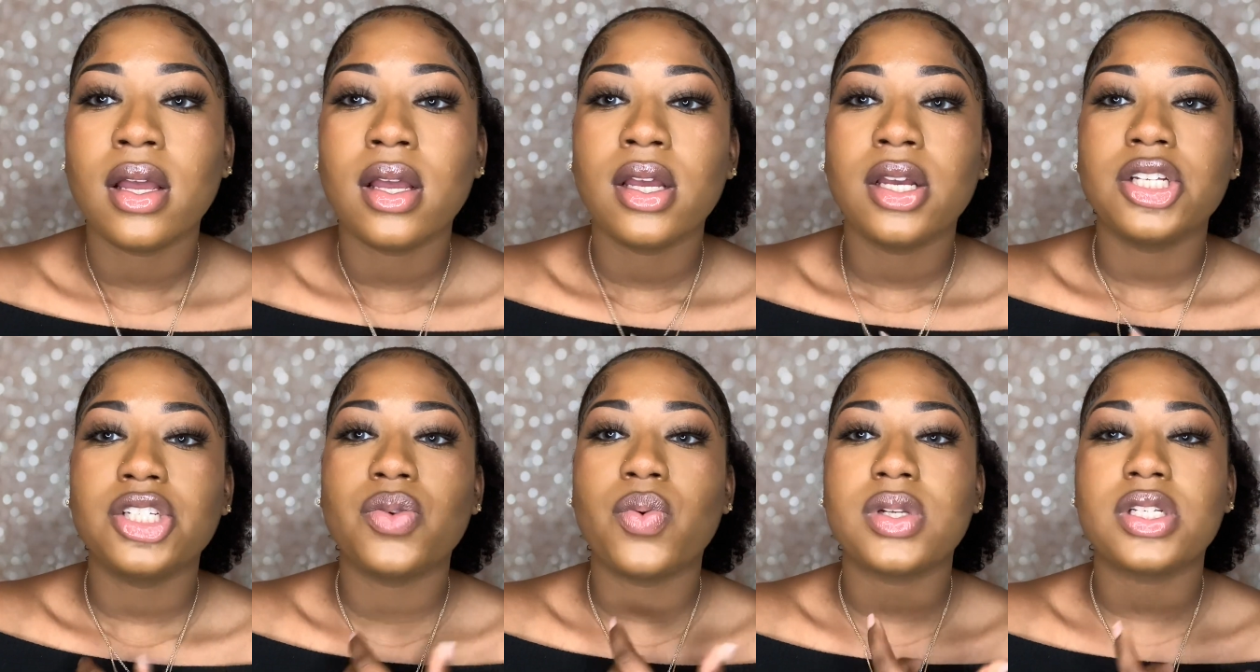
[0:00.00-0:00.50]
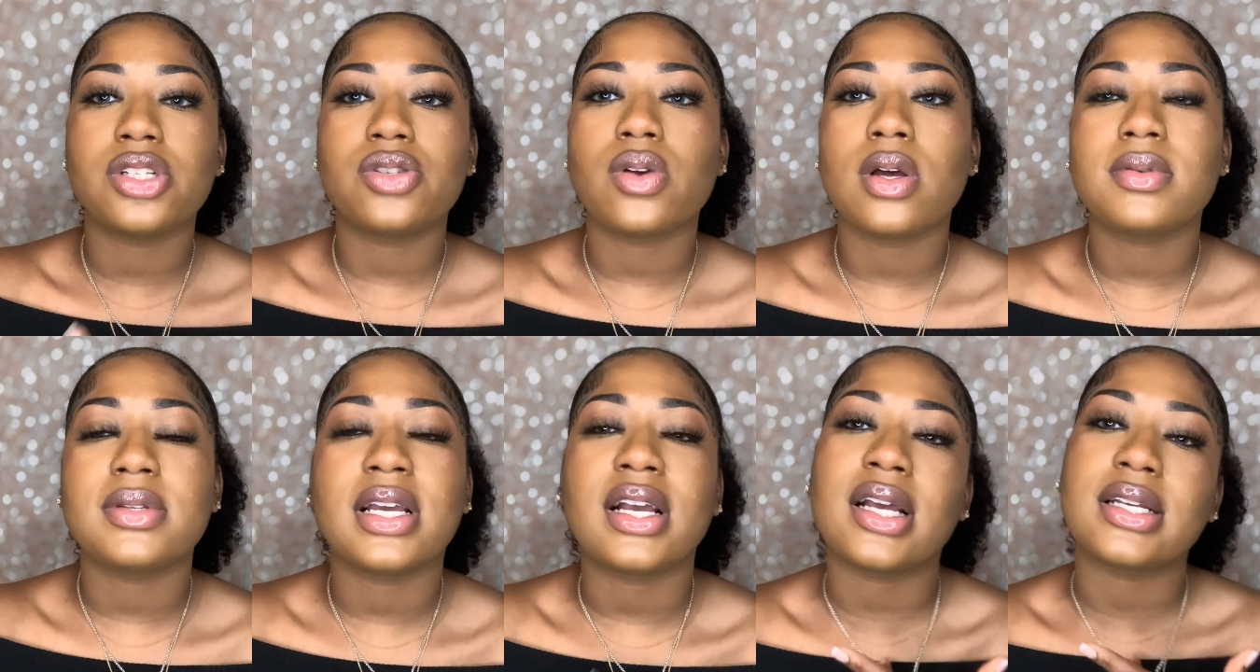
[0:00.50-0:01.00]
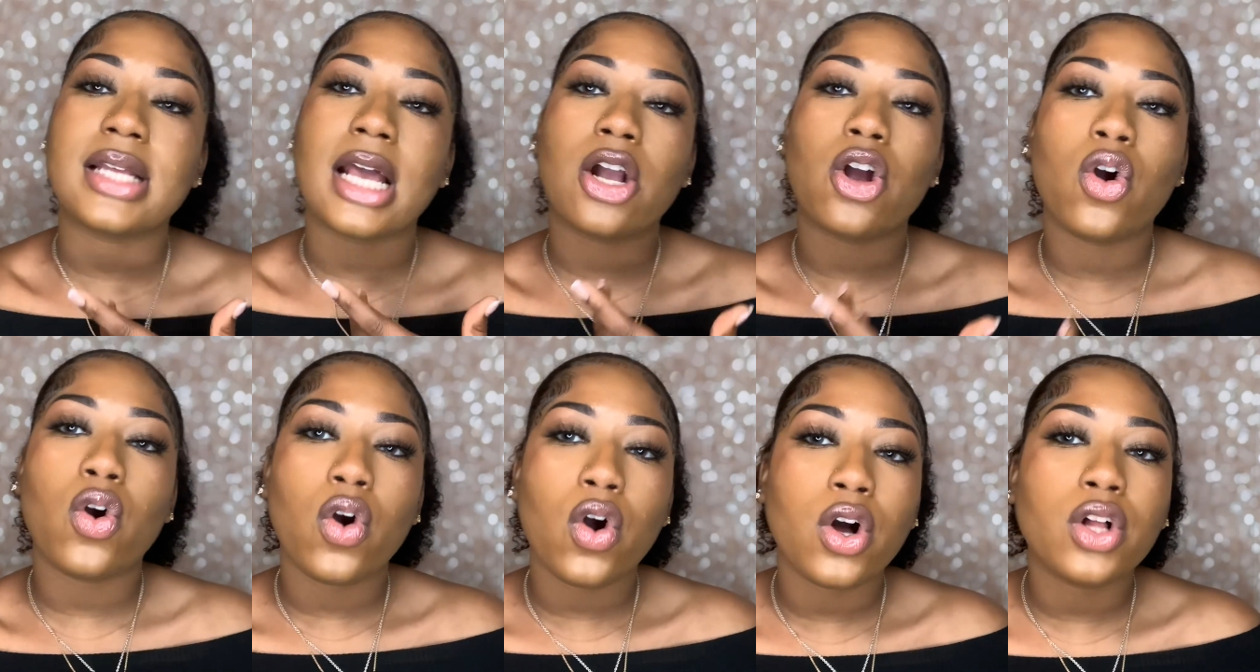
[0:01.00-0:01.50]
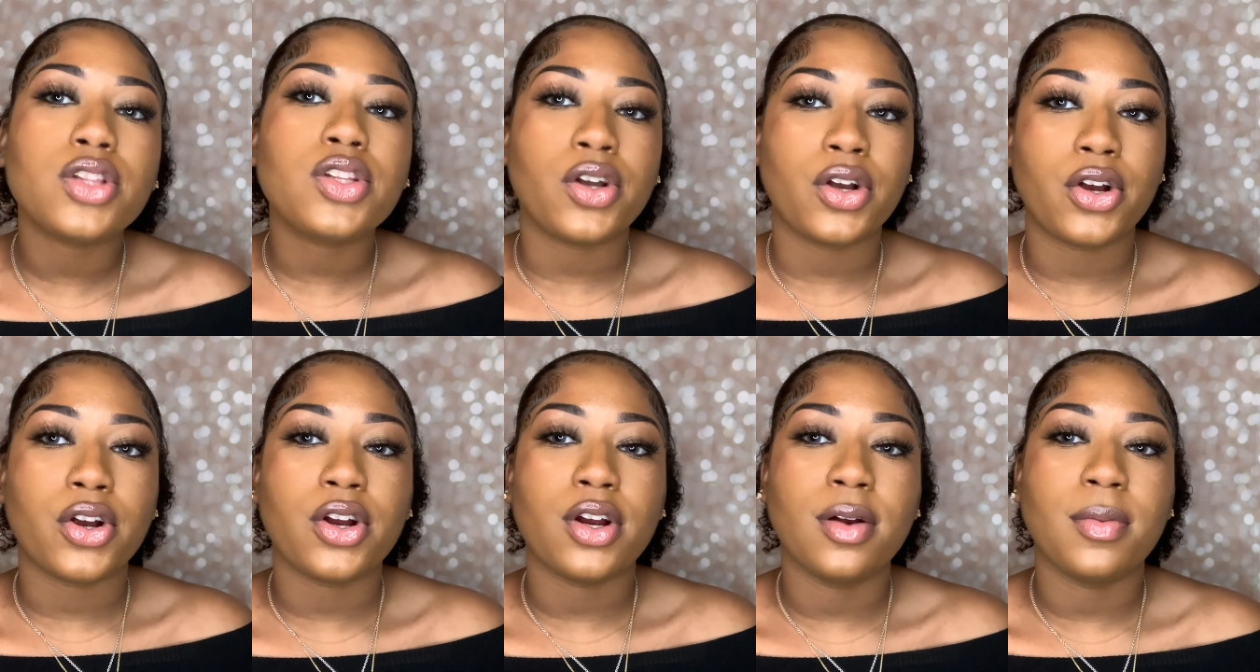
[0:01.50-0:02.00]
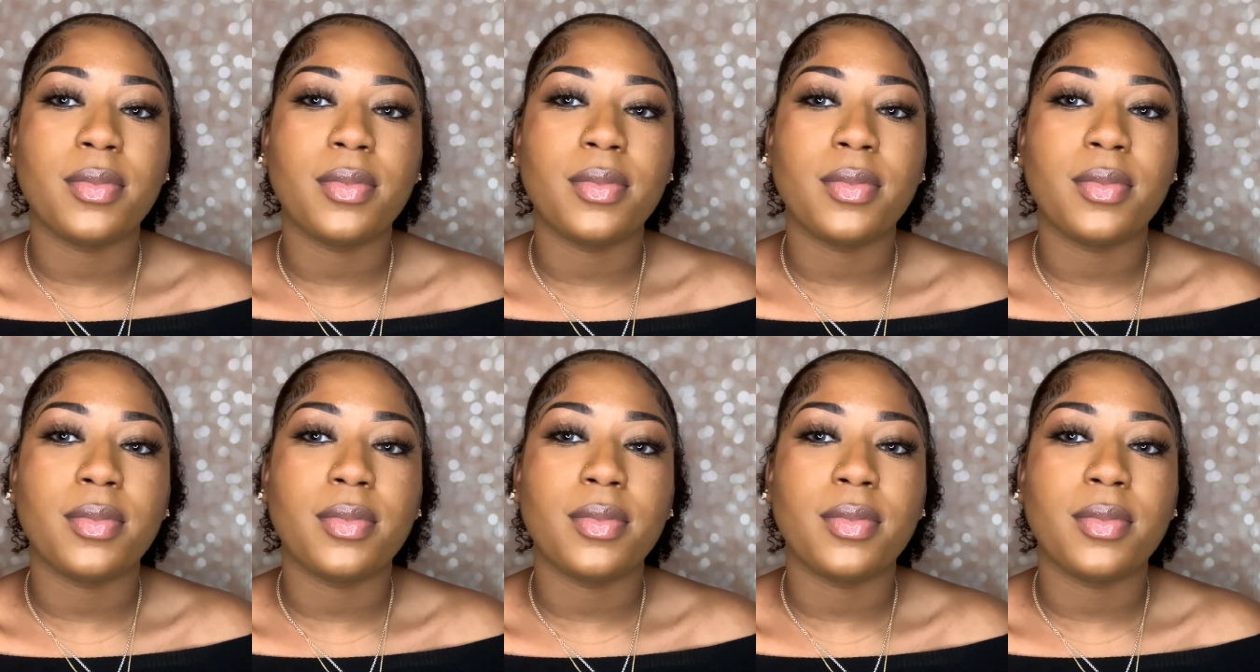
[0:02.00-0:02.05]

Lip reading: She wasn't so upset because I called her